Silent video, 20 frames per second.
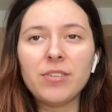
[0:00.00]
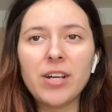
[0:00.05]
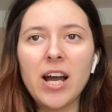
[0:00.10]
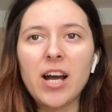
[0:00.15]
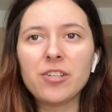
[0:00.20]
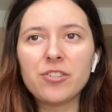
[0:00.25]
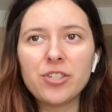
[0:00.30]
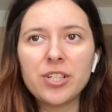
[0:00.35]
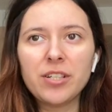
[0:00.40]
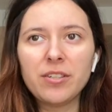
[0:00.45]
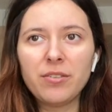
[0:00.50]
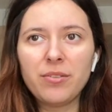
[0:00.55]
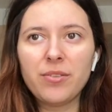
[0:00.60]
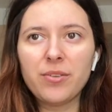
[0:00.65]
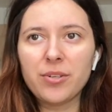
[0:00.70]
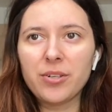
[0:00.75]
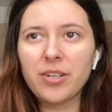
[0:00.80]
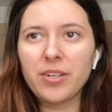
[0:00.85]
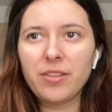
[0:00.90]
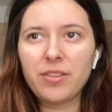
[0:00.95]

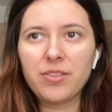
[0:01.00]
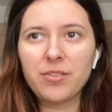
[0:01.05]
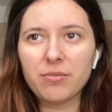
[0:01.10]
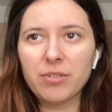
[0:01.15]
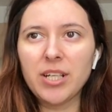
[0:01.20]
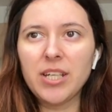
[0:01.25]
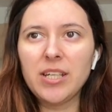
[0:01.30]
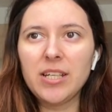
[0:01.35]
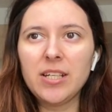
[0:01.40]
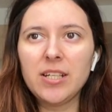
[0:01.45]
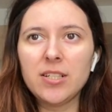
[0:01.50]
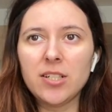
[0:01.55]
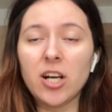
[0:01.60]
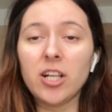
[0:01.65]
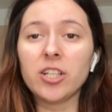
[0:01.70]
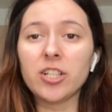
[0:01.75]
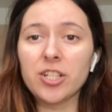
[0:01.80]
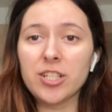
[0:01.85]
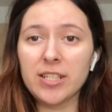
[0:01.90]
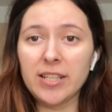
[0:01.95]

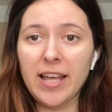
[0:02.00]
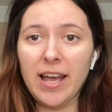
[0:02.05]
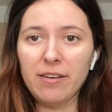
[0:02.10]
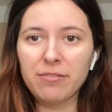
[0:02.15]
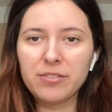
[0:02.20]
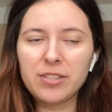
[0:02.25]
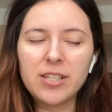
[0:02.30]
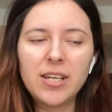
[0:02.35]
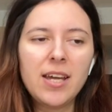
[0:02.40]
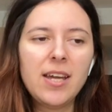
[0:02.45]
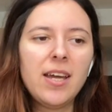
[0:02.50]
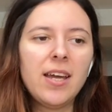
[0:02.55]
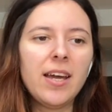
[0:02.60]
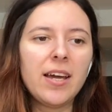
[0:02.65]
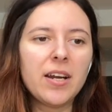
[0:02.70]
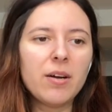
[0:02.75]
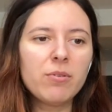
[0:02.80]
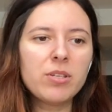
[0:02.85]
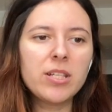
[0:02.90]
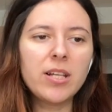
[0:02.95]
$133 left.
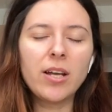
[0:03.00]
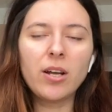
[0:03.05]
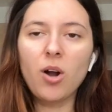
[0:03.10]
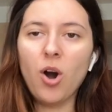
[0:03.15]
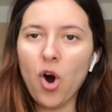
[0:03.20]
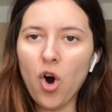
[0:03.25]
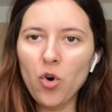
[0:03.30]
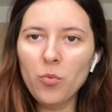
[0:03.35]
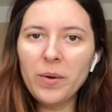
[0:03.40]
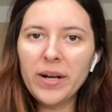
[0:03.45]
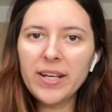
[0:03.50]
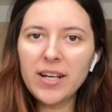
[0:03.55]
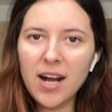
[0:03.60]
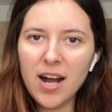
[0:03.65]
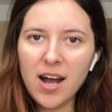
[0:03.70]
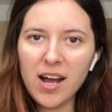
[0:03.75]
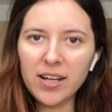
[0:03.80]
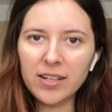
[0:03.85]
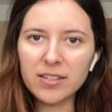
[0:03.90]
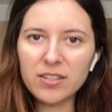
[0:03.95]
And I was like, oh my
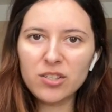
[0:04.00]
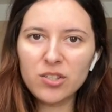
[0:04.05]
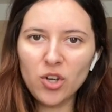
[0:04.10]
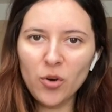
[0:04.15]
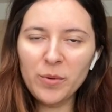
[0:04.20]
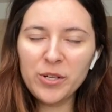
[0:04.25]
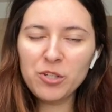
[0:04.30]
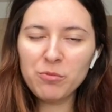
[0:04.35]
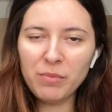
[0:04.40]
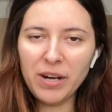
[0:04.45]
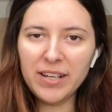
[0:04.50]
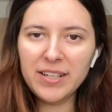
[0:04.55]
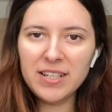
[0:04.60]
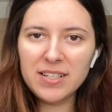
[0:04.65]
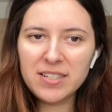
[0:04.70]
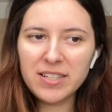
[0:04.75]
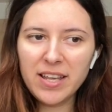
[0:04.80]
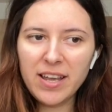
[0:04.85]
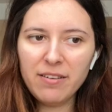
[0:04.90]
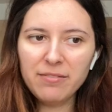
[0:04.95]
god, so much
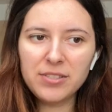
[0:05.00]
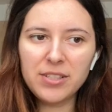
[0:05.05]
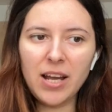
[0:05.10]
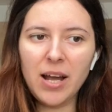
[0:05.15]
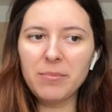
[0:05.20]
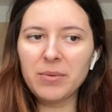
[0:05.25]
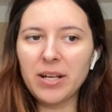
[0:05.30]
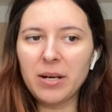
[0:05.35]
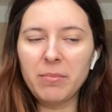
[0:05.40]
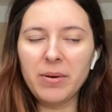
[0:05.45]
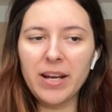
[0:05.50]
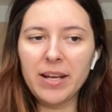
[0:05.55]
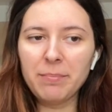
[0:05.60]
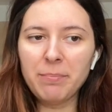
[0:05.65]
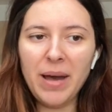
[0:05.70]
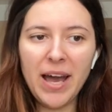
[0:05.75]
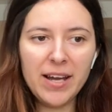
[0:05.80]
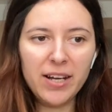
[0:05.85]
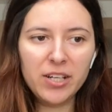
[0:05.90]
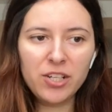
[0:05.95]
money is left. I'm going to buy
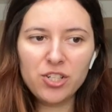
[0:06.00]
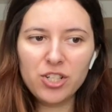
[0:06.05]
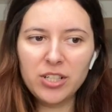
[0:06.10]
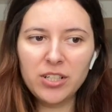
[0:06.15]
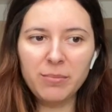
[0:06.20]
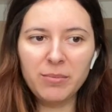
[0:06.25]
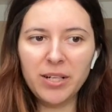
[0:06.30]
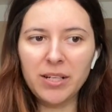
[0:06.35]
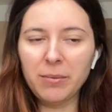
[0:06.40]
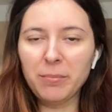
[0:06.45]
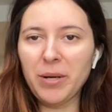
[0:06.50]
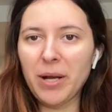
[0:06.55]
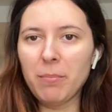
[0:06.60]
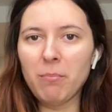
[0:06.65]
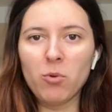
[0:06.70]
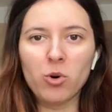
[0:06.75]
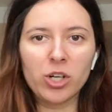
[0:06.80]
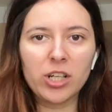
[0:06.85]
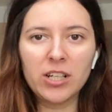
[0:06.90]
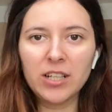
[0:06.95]
packaging, I'm going to buy
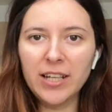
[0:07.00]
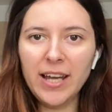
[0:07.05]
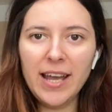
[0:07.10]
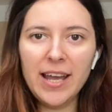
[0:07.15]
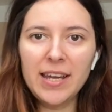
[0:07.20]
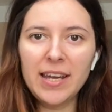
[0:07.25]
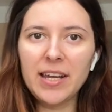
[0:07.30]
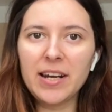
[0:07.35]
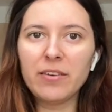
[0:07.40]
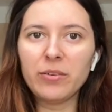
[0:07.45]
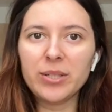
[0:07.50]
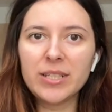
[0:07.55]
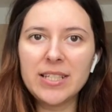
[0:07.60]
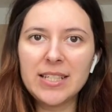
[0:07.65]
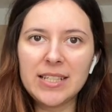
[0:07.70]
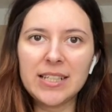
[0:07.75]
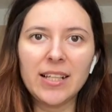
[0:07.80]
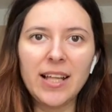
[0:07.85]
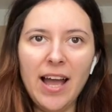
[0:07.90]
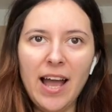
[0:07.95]
more clay, and I will
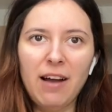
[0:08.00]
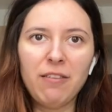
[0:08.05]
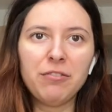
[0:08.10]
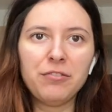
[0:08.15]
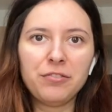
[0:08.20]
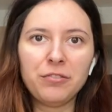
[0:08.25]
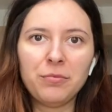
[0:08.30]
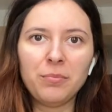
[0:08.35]
still have